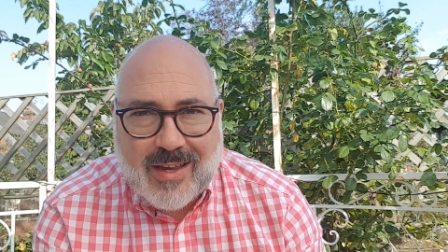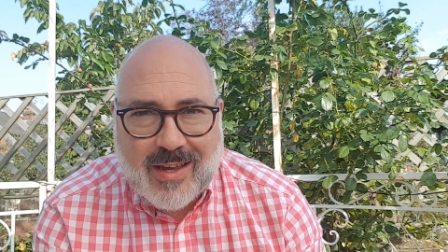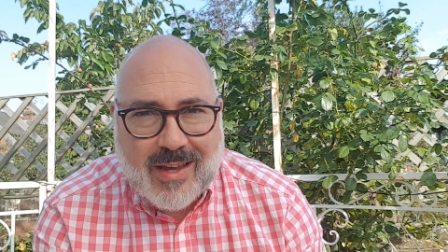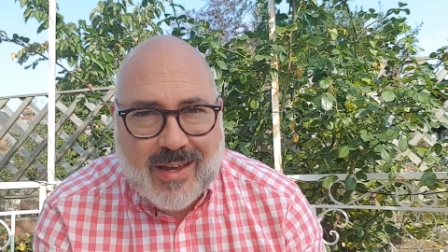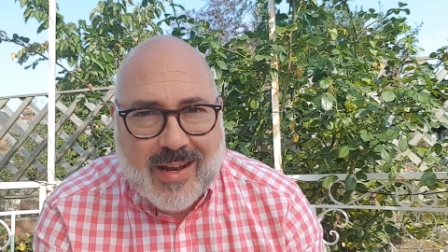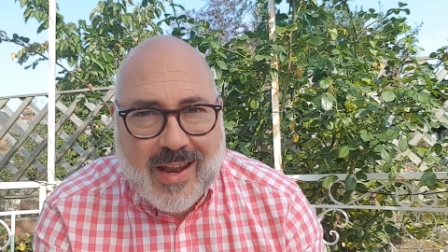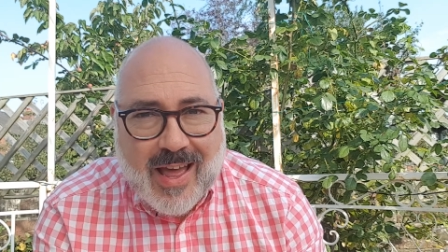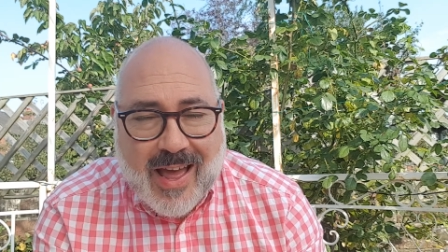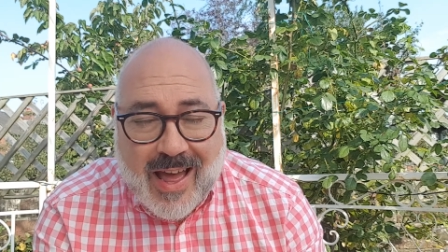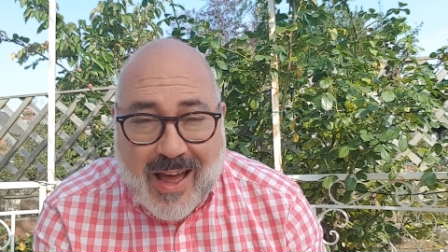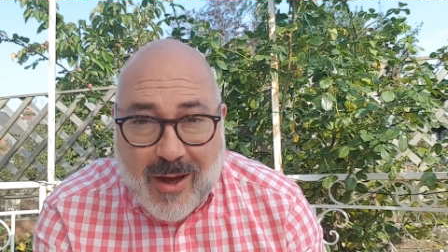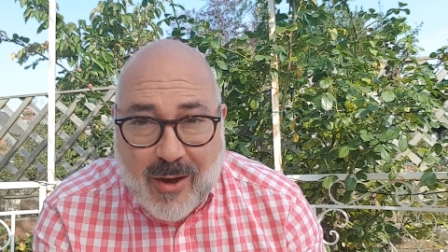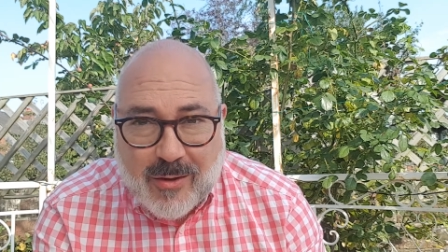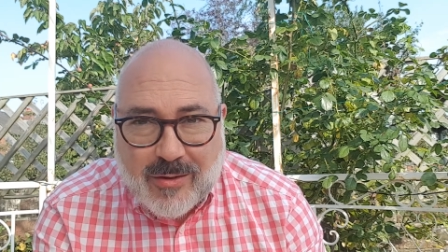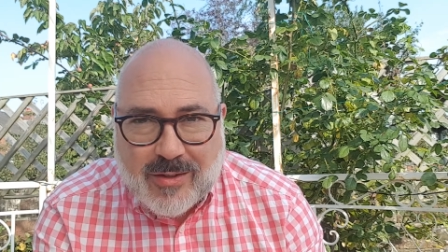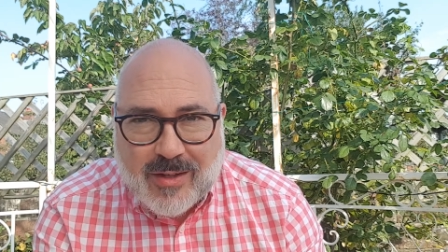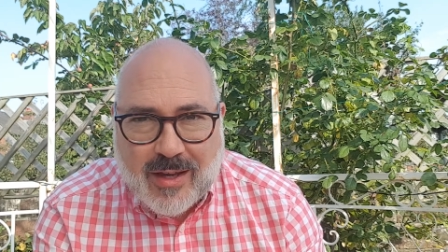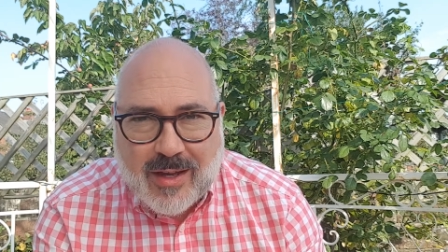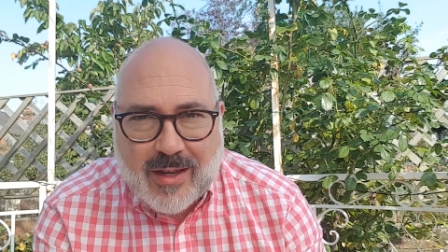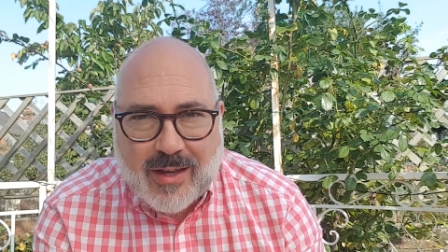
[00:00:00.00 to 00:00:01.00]
in our
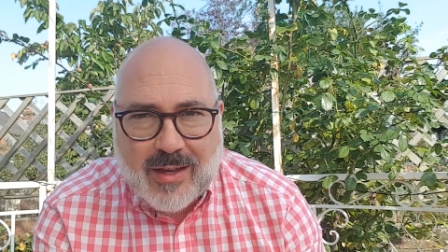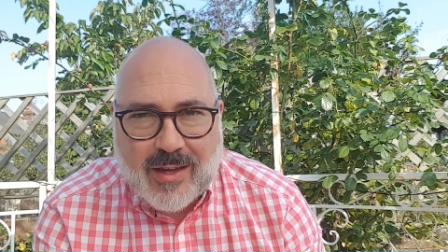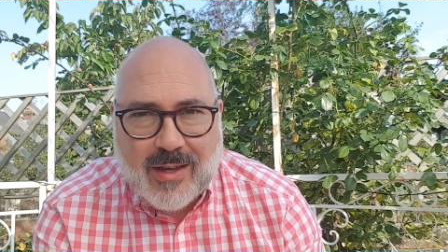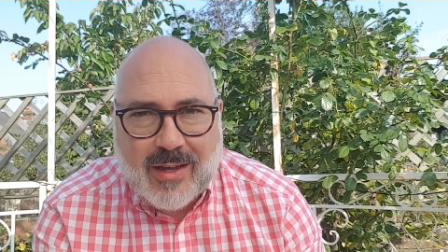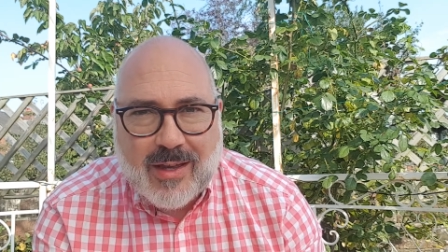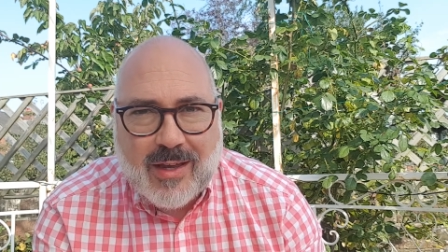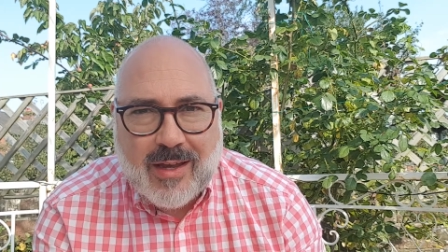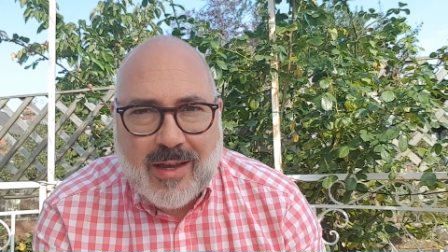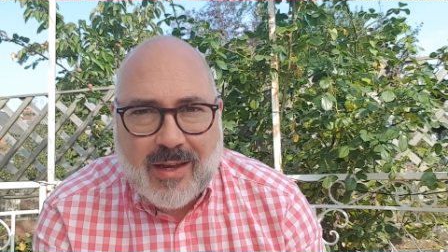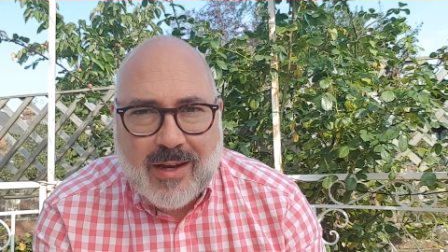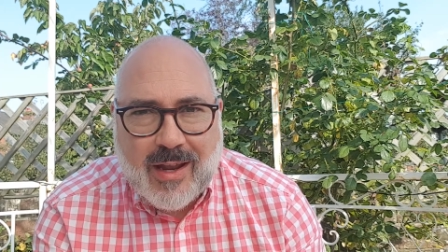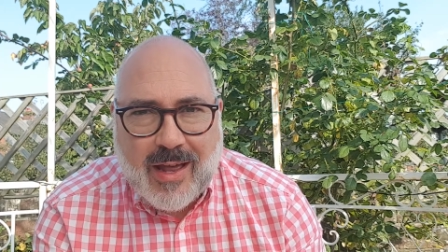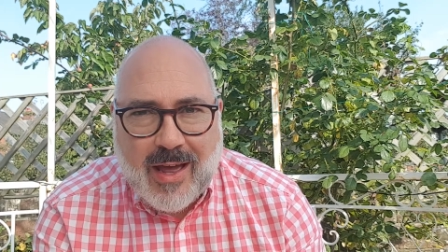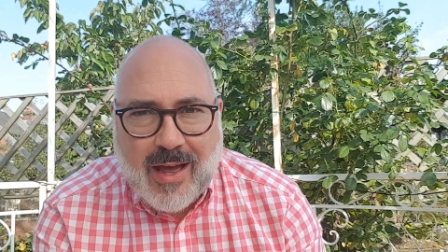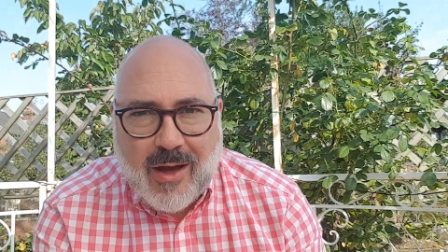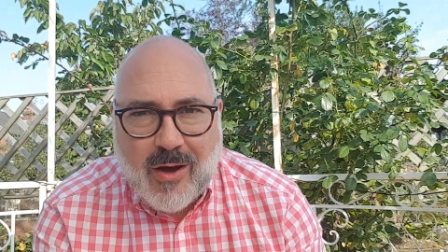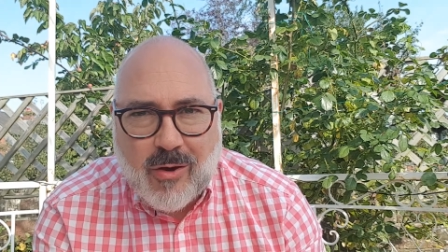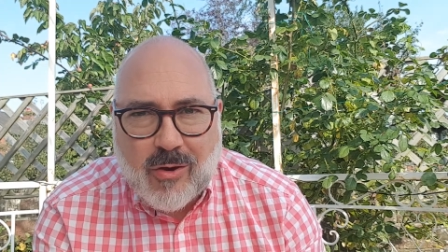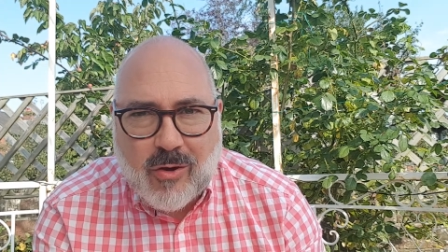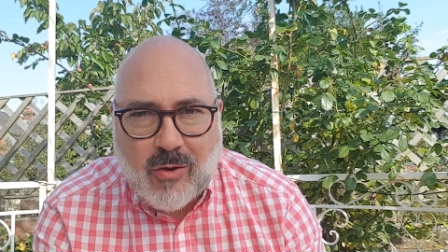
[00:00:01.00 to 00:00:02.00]
day, in
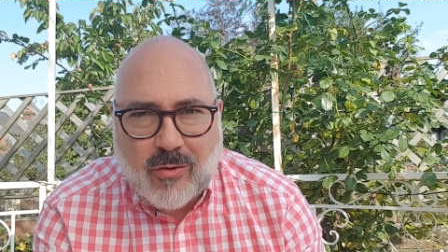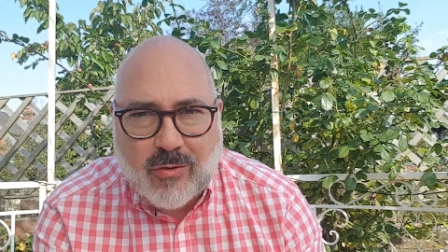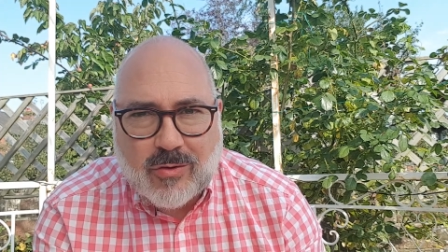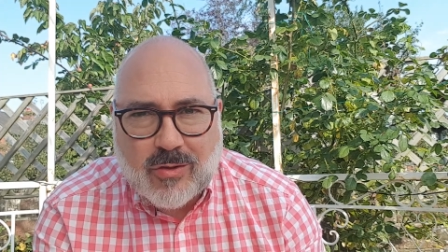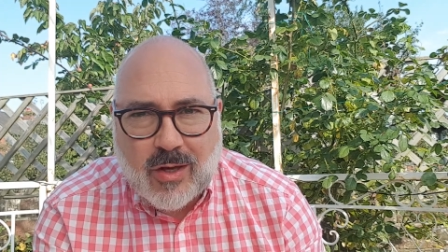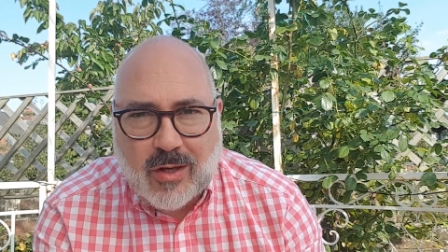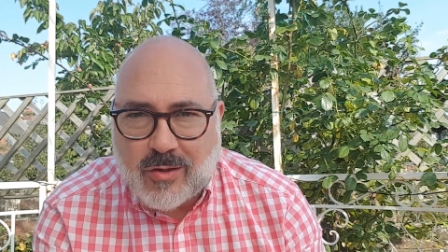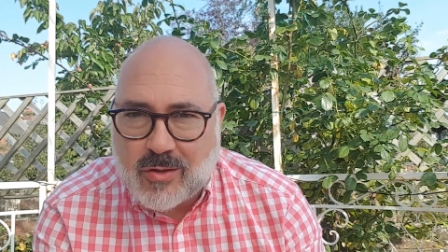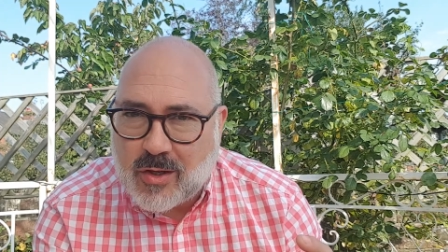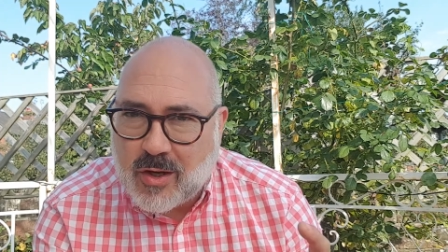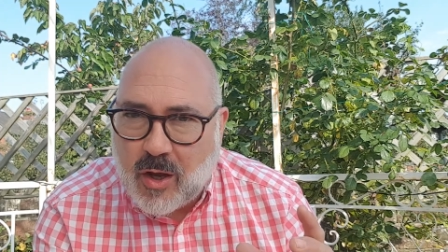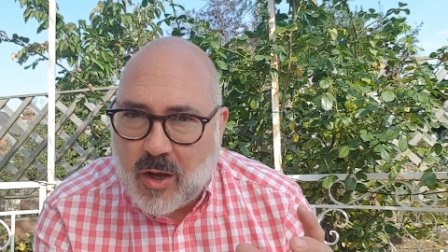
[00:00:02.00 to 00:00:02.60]
our context.